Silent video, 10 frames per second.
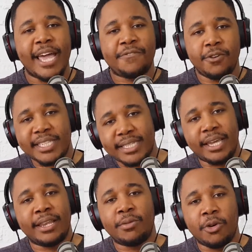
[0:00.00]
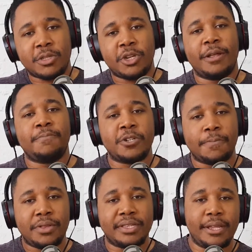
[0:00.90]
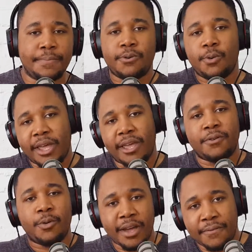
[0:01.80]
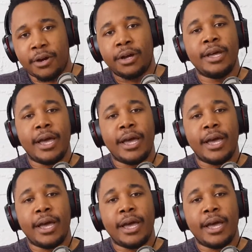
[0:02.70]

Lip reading: If you're listening, I'm not trying to jump on this liberal wave or whatever.